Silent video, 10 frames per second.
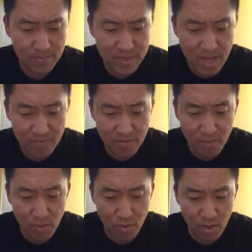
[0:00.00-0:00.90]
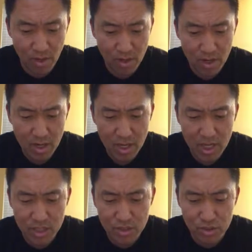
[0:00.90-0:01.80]
Nevermore
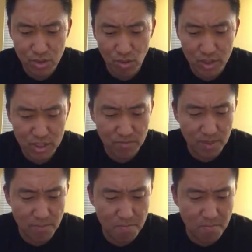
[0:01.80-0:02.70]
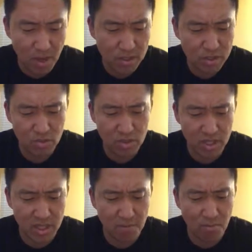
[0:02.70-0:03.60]
is you going to be
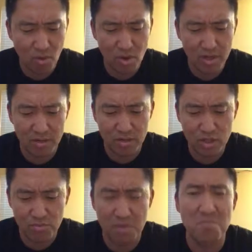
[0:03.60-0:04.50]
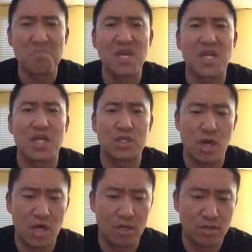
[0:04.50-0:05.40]
bunk-doodling the poor little human beanie
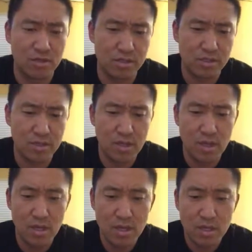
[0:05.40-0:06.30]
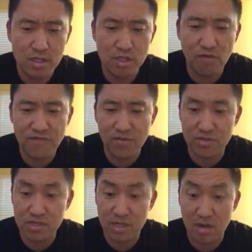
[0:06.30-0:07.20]
toddlers. Sophie, who
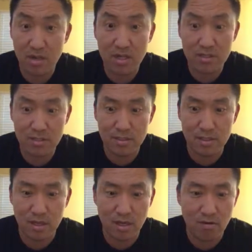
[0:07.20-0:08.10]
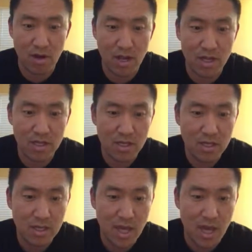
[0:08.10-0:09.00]
was staring into the jar, cried
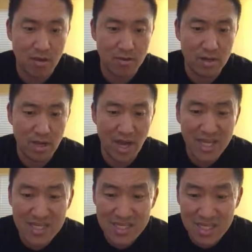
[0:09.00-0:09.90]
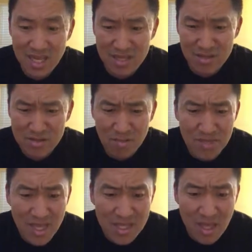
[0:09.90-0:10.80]
out, I can see it. There's
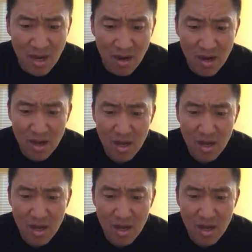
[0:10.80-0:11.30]
something in there.